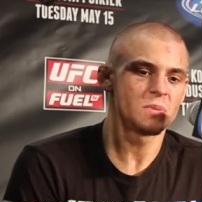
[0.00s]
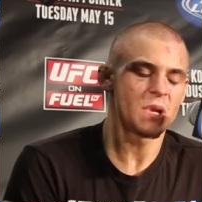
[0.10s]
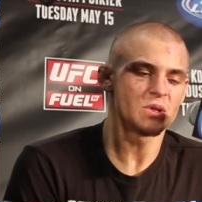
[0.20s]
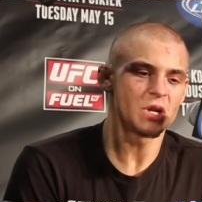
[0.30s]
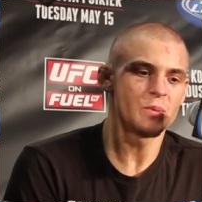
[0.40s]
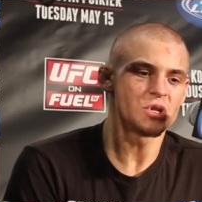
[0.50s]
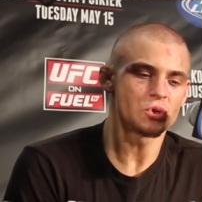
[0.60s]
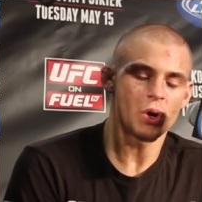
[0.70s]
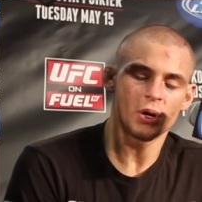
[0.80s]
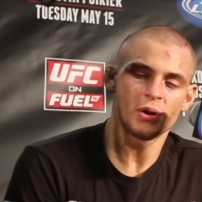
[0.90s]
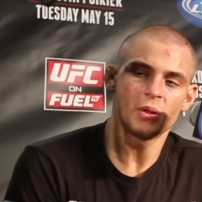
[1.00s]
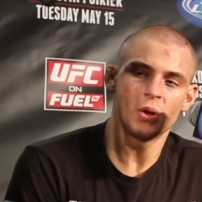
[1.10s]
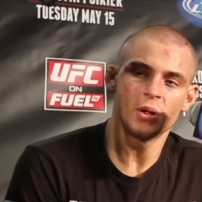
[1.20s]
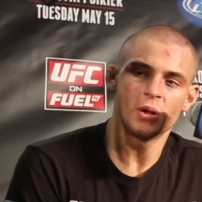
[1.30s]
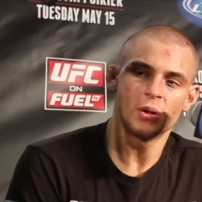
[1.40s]
He was a little bit stronger
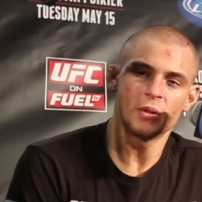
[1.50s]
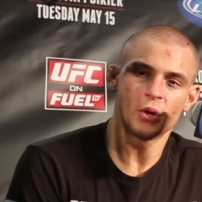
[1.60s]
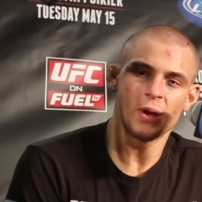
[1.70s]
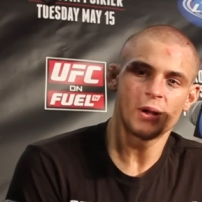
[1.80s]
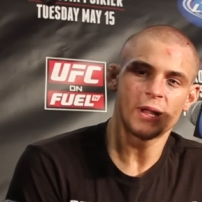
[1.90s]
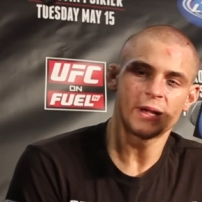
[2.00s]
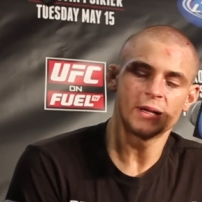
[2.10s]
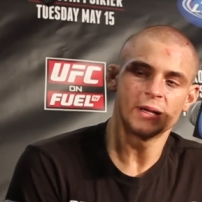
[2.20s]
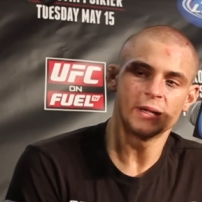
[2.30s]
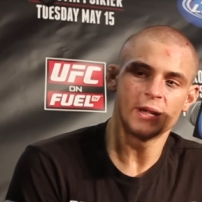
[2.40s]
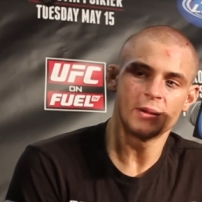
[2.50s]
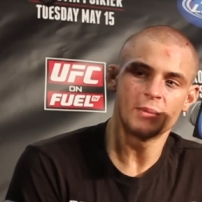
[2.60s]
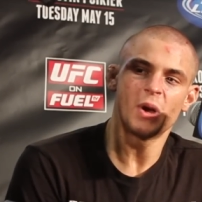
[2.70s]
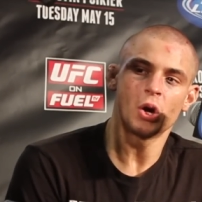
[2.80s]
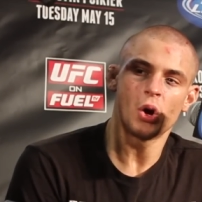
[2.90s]
on the ground, like
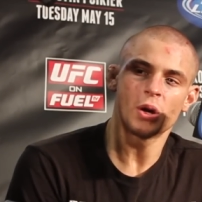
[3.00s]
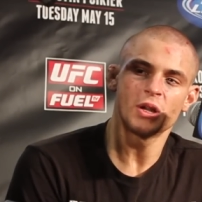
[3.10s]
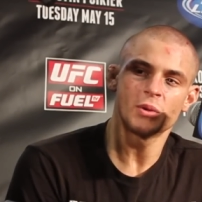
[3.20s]
in my guard.